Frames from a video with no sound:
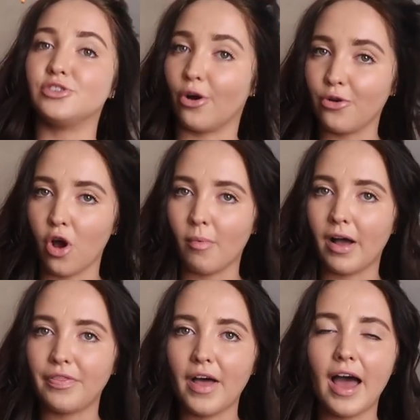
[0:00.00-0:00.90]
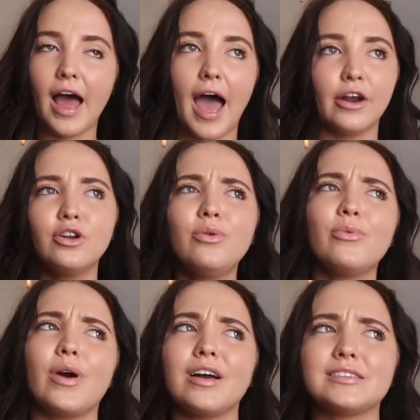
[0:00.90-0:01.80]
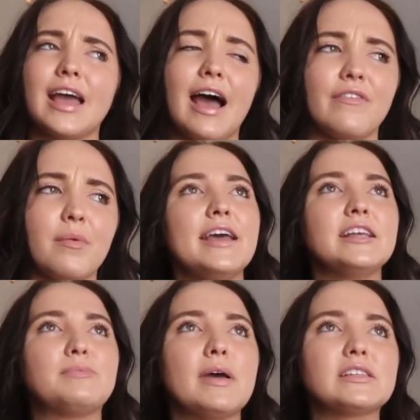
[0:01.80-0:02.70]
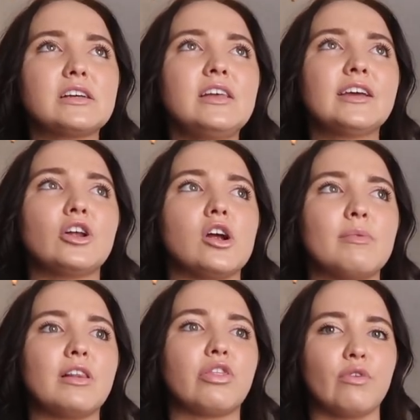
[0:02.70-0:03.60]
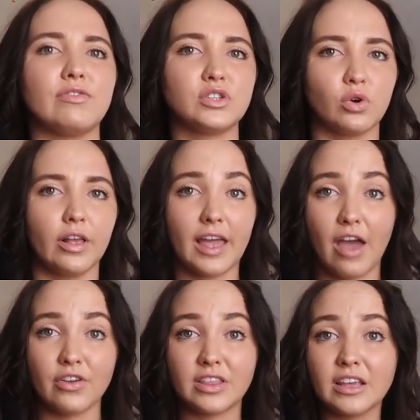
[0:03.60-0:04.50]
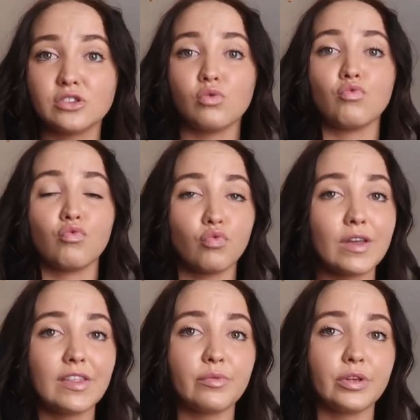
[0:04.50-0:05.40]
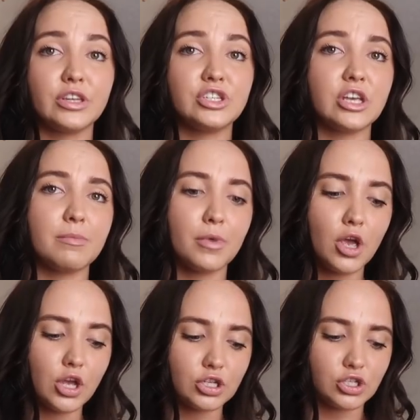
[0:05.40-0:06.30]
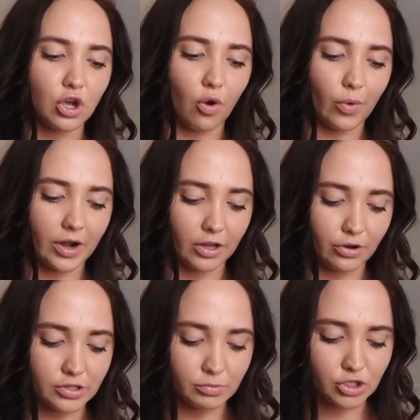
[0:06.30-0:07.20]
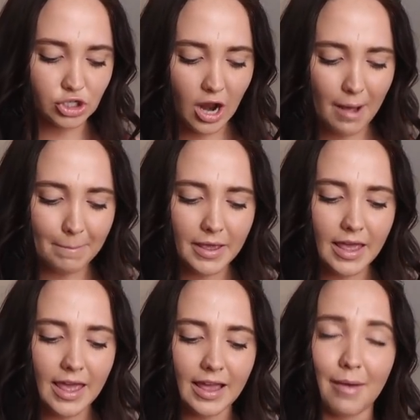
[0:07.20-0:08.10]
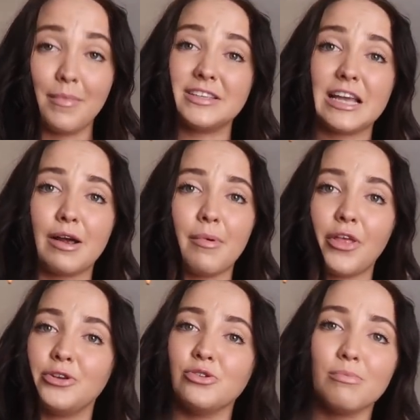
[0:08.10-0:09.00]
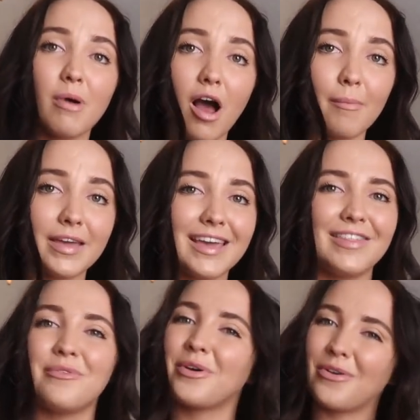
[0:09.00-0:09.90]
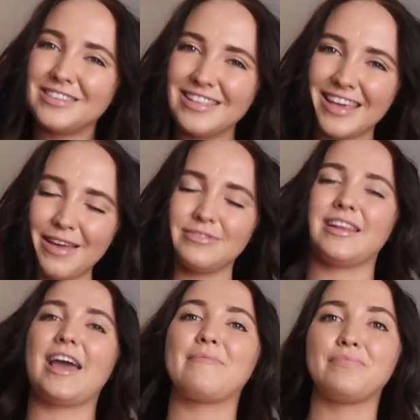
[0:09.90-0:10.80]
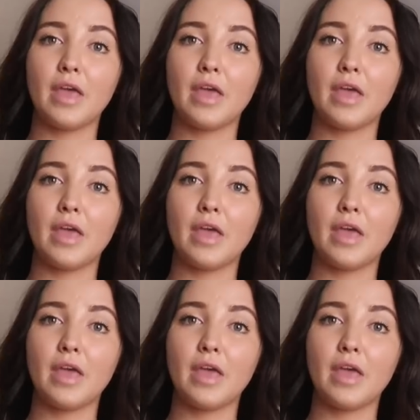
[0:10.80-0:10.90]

don't know about that, I don't know where else they have them. It's basically like an urban thrift store. Like everything is really, really cheap. So we're gonna go do some shopping. I'm gonna take my brother to Umami. Mommy, and then we're going to the game tonight.